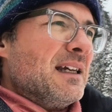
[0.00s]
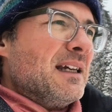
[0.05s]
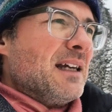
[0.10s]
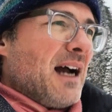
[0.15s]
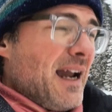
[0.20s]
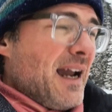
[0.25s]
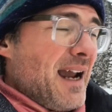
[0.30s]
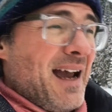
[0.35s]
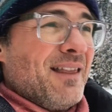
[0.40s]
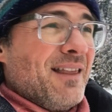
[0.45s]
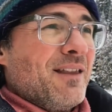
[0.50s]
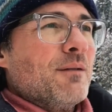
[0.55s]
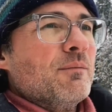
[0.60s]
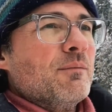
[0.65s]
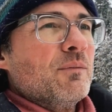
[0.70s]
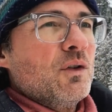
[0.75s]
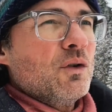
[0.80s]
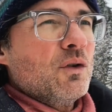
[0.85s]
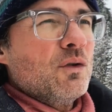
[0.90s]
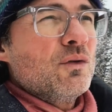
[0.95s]
I had them
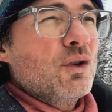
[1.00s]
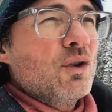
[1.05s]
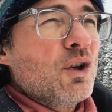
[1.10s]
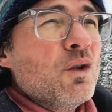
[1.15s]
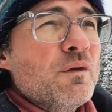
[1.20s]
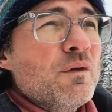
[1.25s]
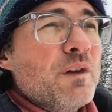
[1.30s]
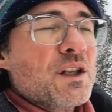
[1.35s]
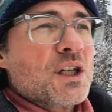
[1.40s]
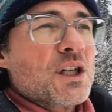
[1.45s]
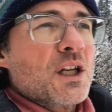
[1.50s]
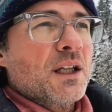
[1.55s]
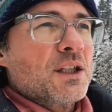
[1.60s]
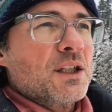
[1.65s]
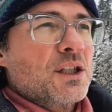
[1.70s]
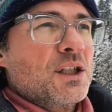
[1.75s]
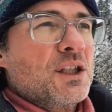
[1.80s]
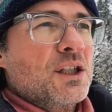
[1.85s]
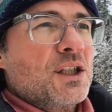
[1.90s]
do 2 vigilant